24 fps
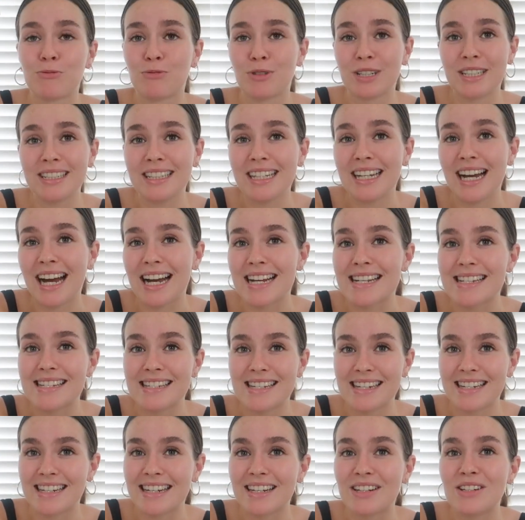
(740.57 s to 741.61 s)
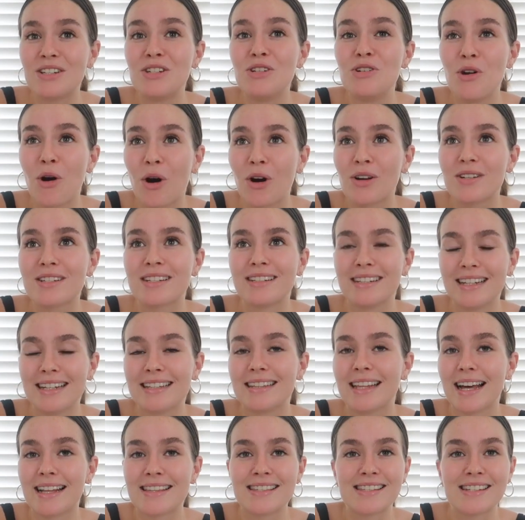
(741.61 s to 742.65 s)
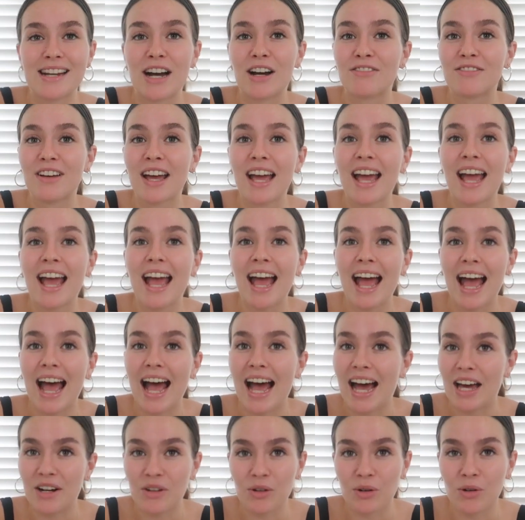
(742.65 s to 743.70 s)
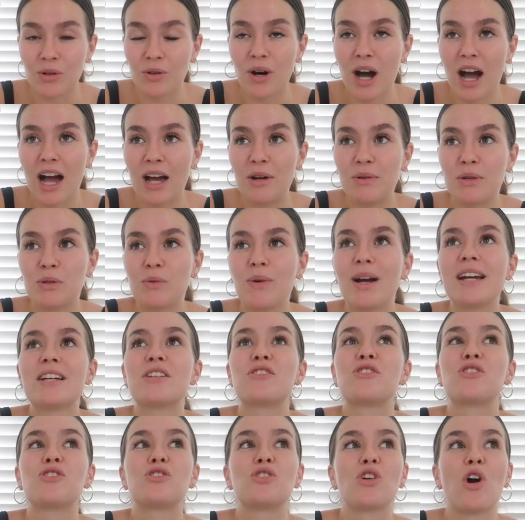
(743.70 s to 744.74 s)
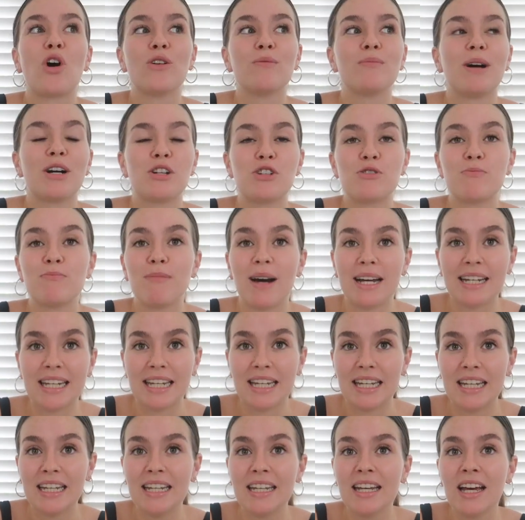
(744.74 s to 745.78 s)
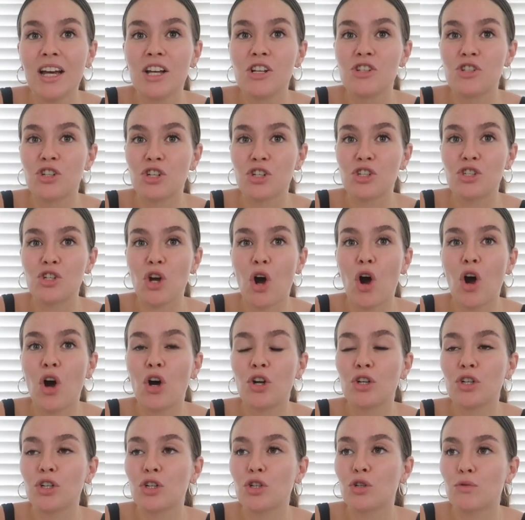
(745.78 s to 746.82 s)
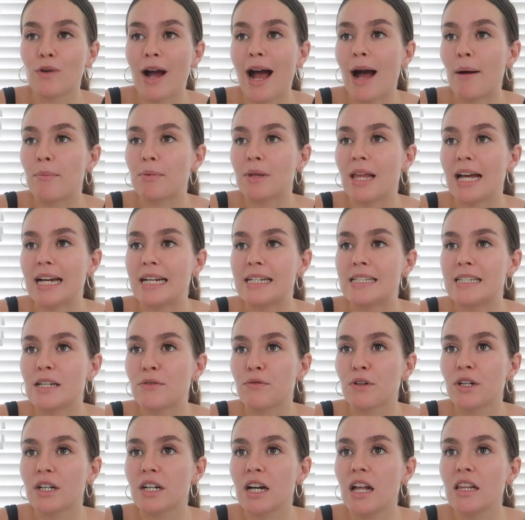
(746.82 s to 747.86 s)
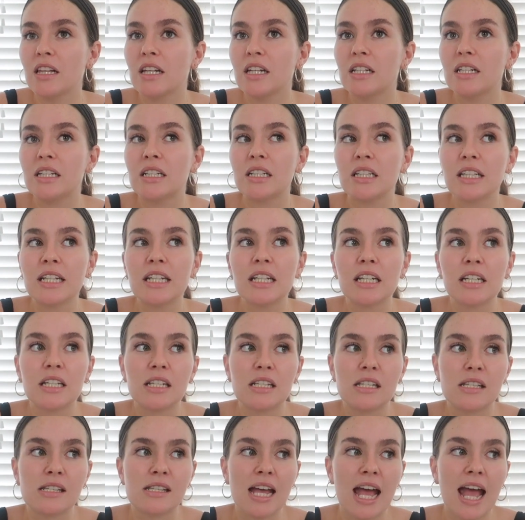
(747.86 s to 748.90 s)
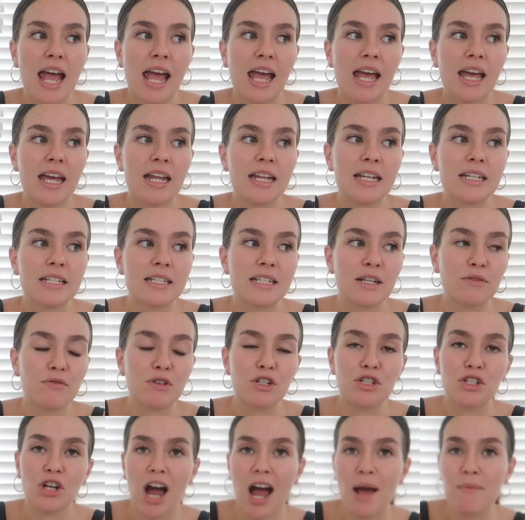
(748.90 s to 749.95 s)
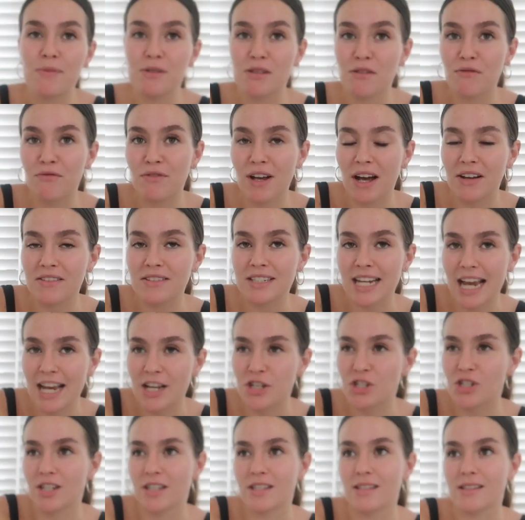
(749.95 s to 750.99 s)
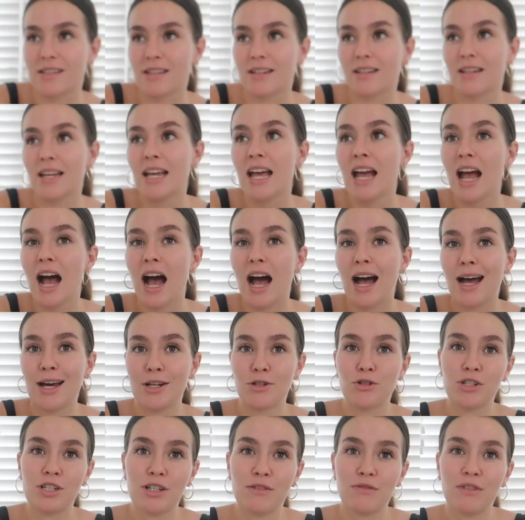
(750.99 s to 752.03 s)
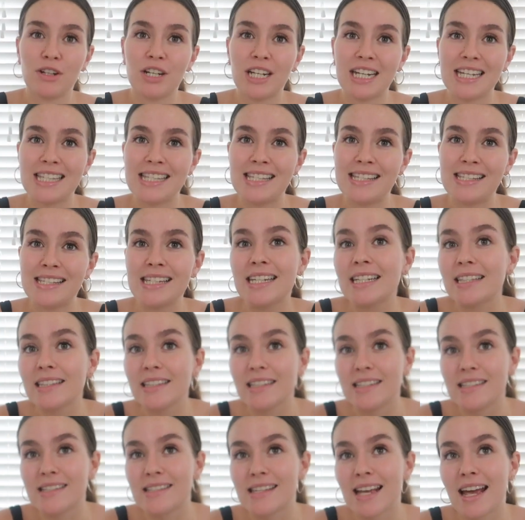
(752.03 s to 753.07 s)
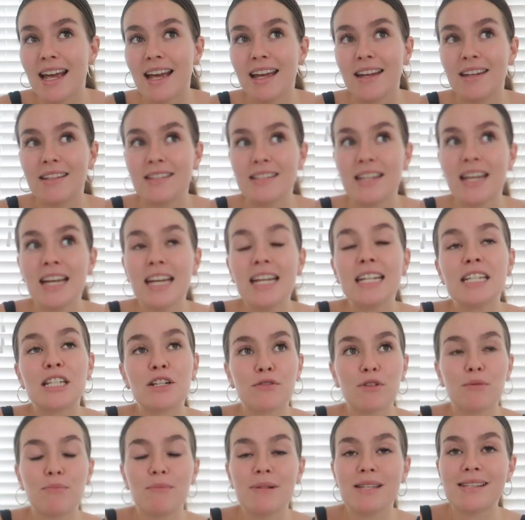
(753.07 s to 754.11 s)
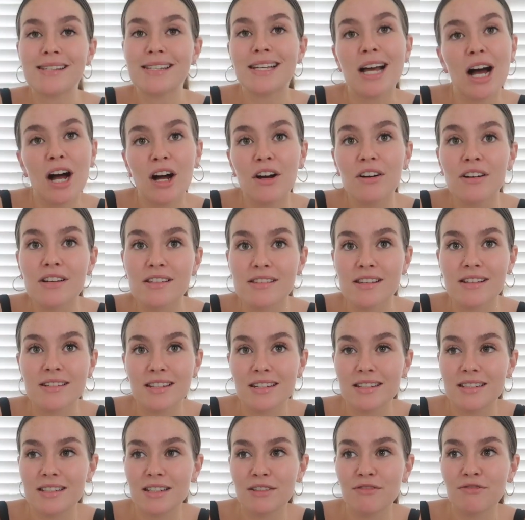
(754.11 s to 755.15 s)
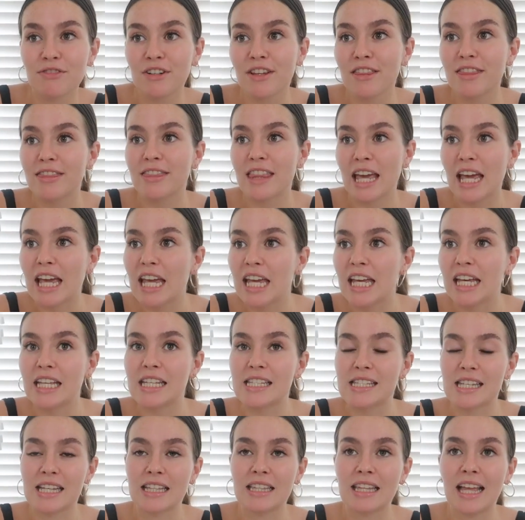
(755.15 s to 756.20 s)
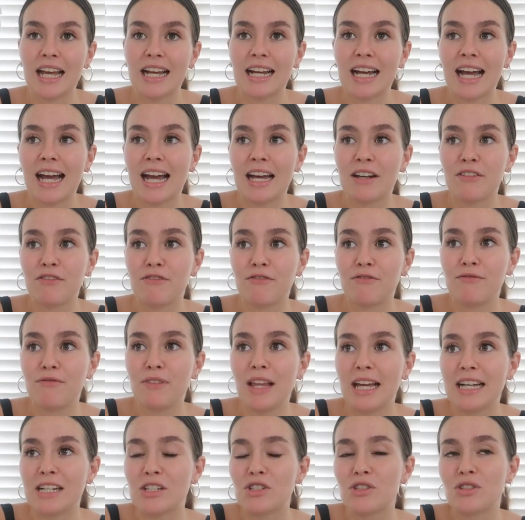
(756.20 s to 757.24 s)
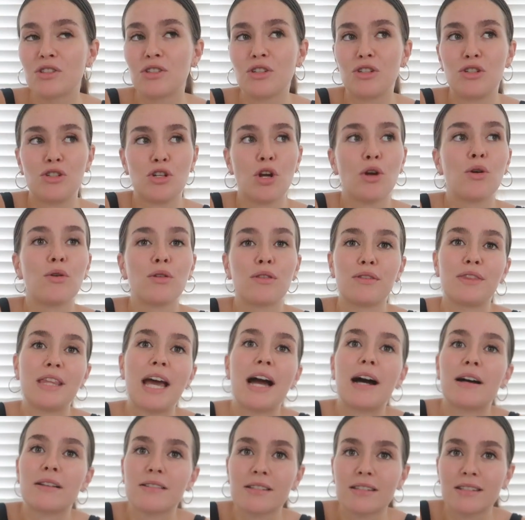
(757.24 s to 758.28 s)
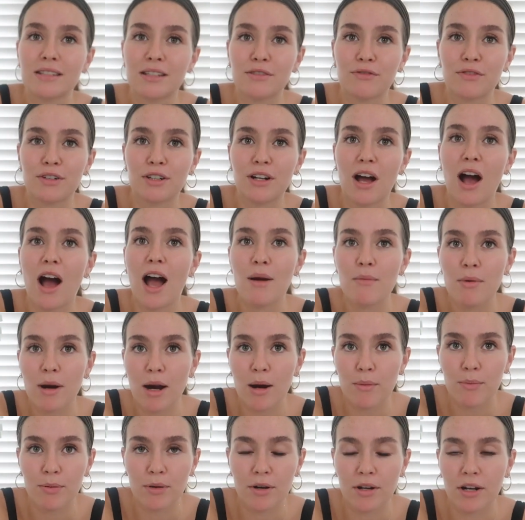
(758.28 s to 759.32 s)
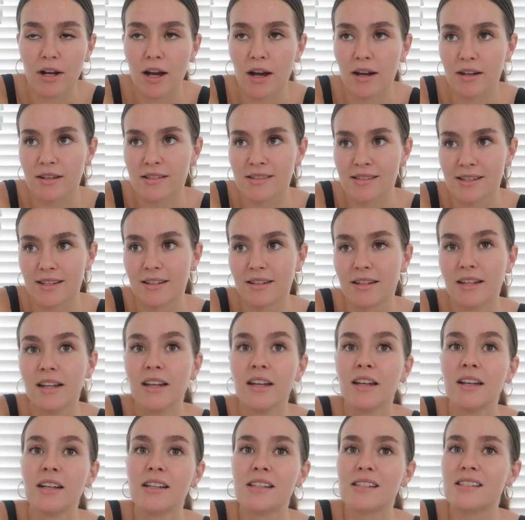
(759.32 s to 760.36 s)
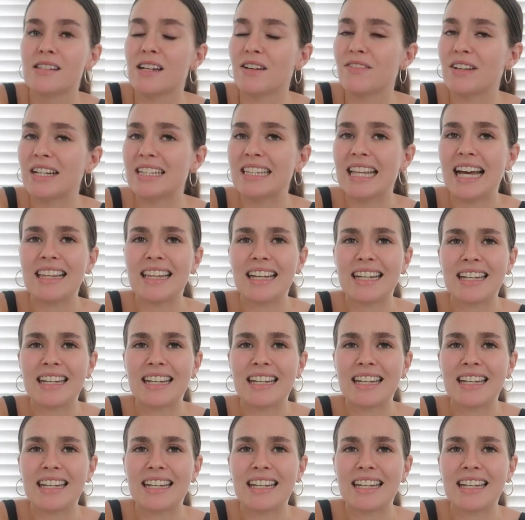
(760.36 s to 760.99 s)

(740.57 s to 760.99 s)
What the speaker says: Really, I did not need that stuff at all. I would waste so much money just on crap, like different colored glitters and different types of foundations and 100 different concealers and different mascaras that did different things, and like I had like 2,000 different eyebrow products and stuff like that.